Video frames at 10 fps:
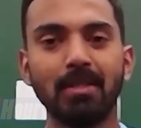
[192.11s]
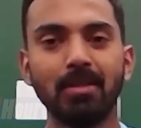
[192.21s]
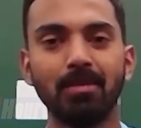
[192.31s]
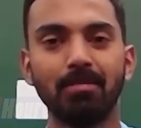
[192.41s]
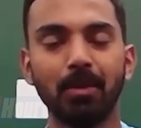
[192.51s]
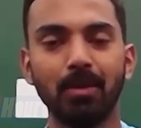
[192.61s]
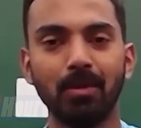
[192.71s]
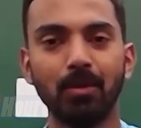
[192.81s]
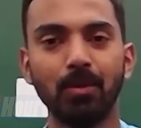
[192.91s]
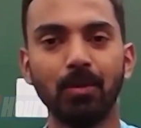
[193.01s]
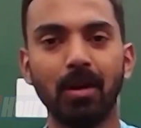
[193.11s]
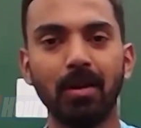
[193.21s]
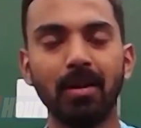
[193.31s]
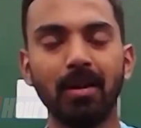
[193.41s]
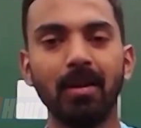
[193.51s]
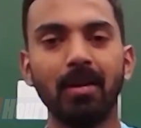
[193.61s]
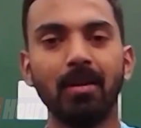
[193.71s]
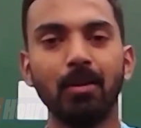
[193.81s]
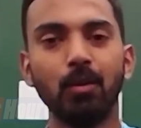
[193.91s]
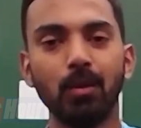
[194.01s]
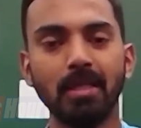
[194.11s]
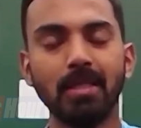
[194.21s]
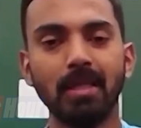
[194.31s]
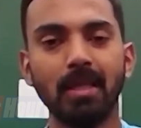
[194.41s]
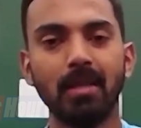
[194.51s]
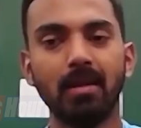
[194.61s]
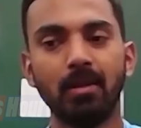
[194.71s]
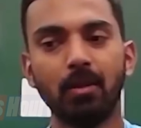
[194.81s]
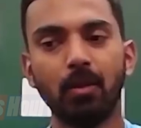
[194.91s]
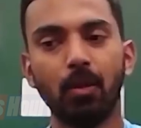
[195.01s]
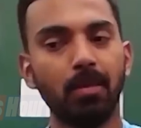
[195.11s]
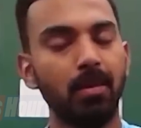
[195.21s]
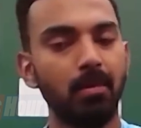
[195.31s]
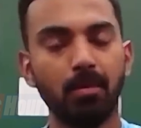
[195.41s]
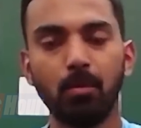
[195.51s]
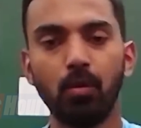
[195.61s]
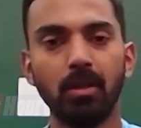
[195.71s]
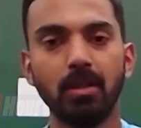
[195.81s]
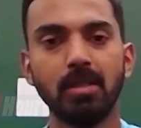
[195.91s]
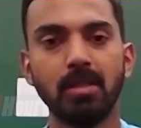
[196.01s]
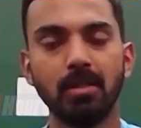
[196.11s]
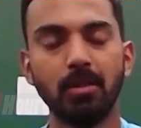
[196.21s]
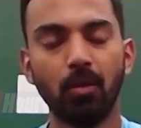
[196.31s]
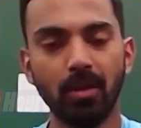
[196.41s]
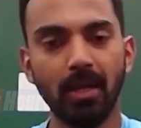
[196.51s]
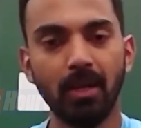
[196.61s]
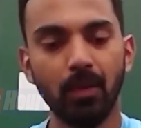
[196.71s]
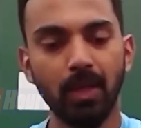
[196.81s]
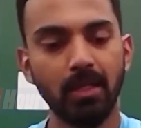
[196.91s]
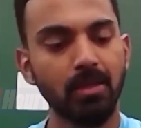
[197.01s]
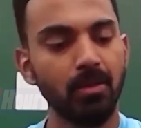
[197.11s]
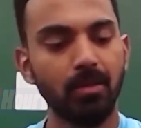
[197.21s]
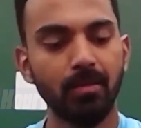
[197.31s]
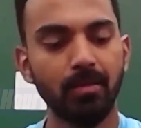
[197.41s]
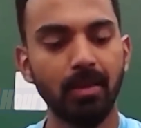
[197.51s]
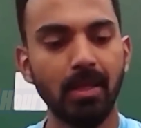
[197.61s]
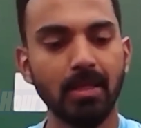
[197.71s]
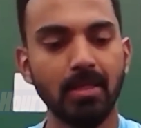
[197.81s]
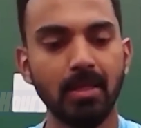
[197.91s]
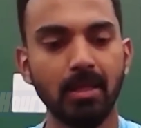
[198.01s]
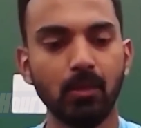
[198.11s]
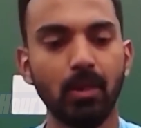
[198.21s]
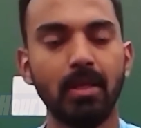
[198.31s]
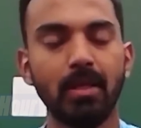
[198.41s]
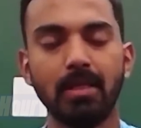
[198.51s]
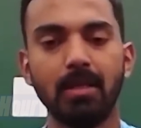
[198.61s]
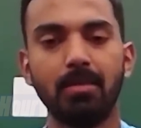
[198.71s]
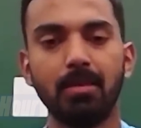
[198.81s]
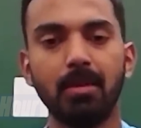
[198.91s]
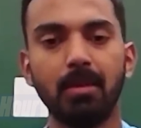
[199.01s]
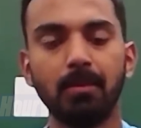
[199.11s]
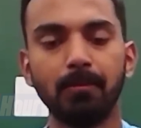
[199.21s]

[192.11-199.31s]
So you can't, you will see that top bowlers not getting wickets. So that's quite acceptable.